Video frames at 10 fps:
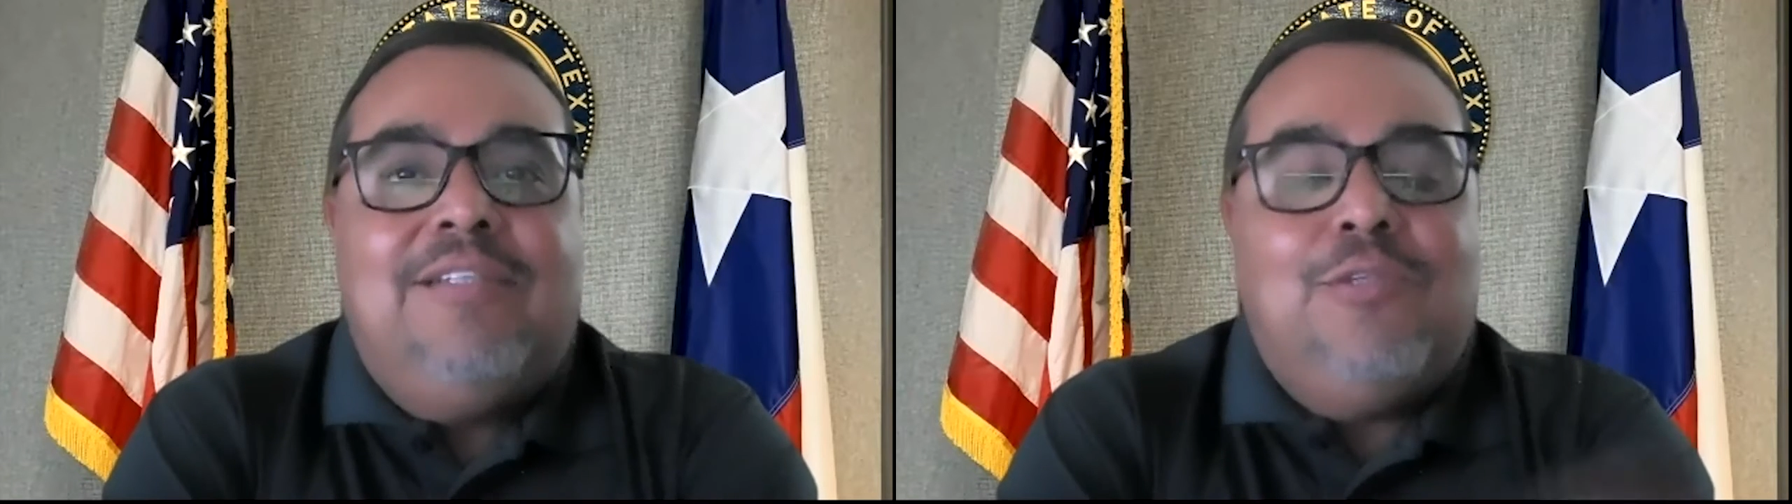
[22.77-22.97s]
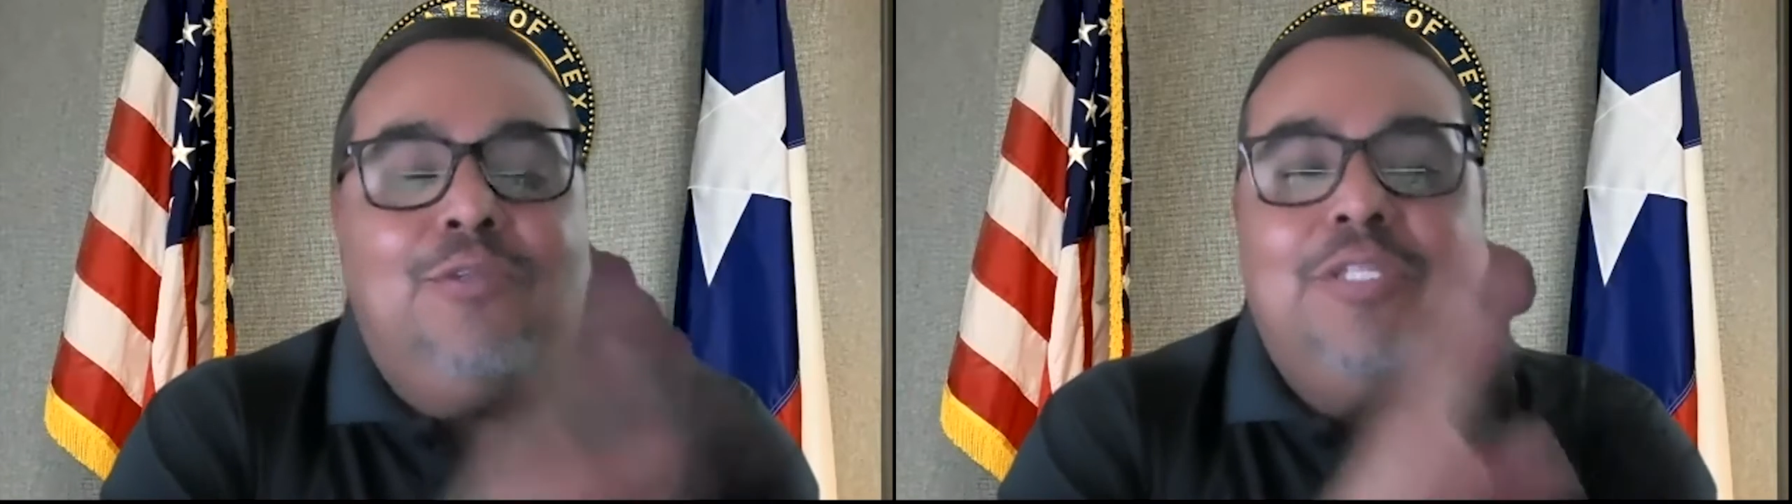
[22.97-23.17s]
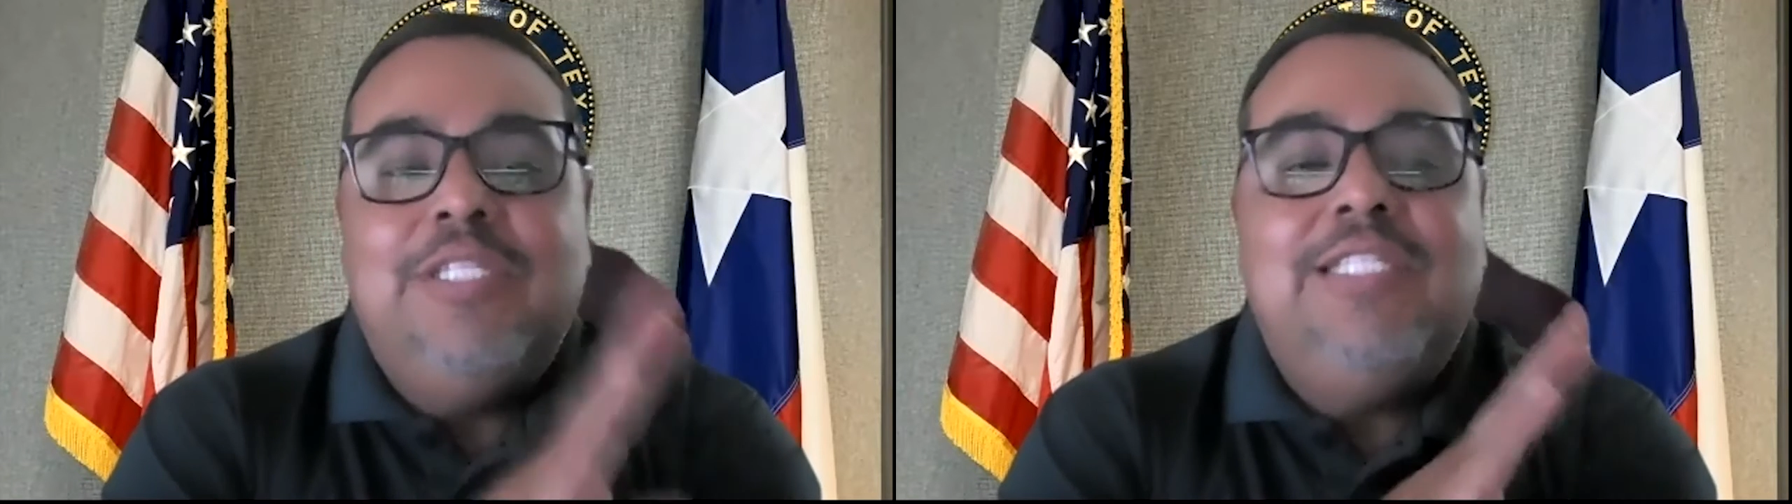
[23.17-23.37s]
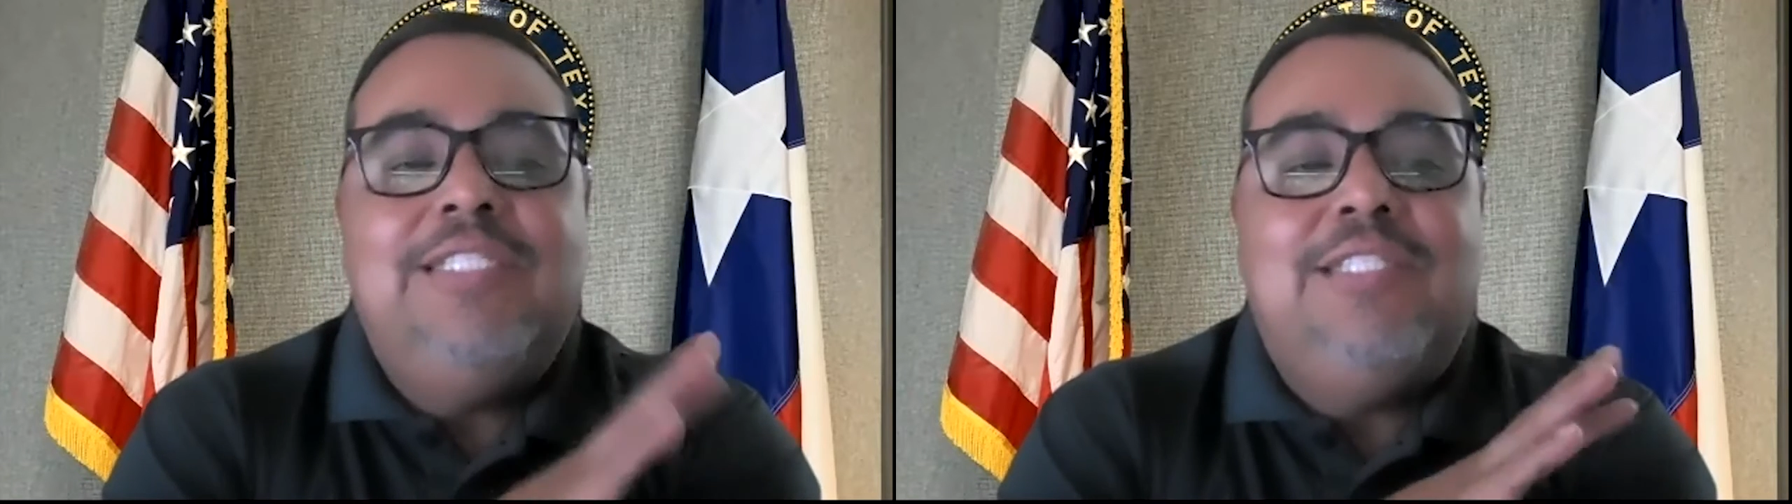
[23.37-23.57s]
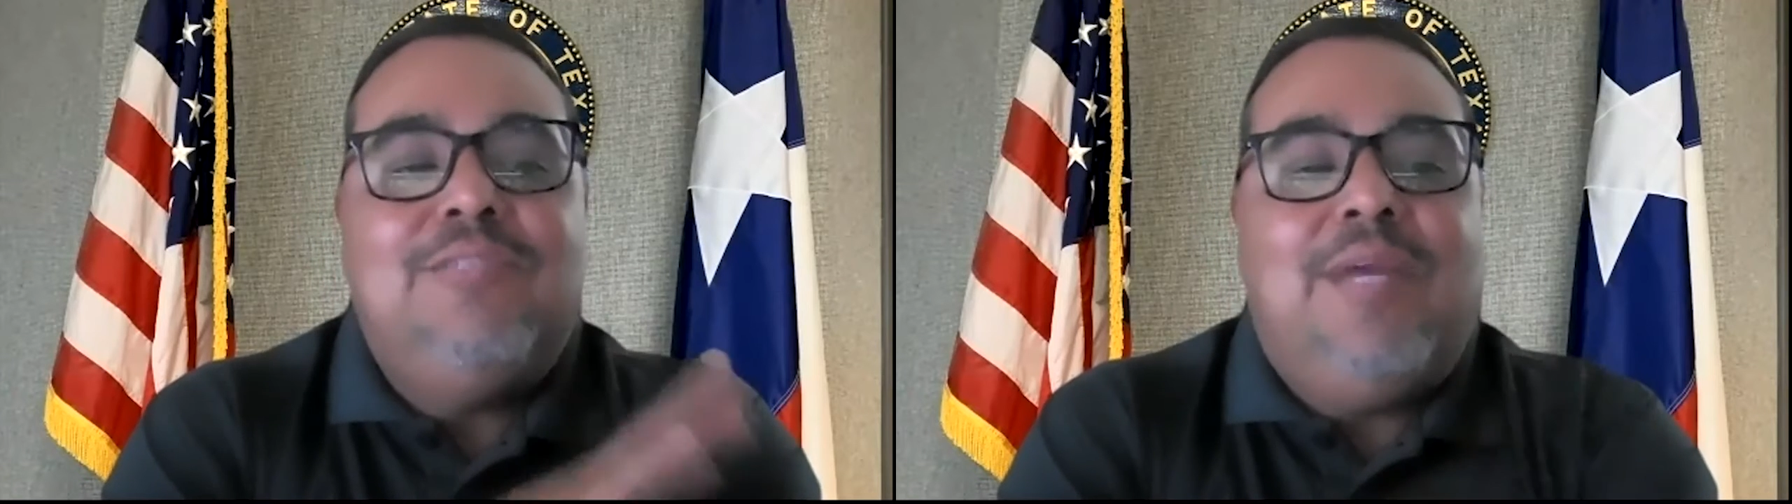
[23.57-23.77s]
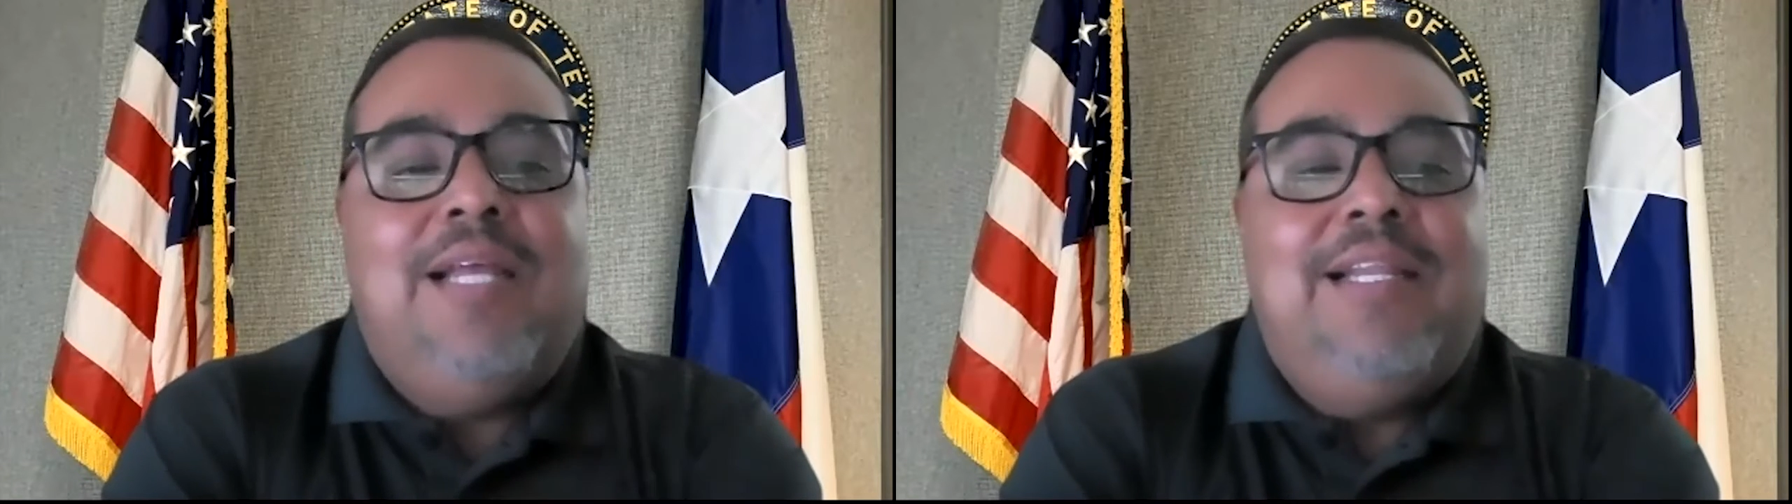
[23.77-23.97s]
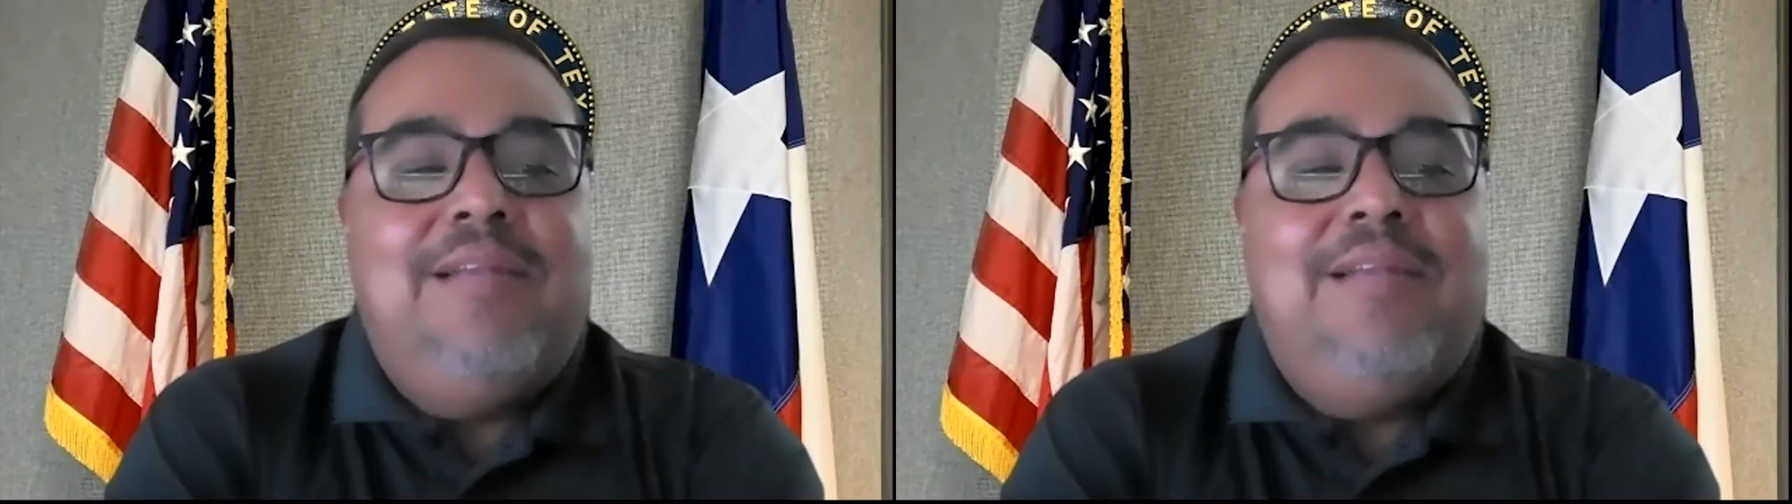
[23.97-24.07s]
socially distance, right,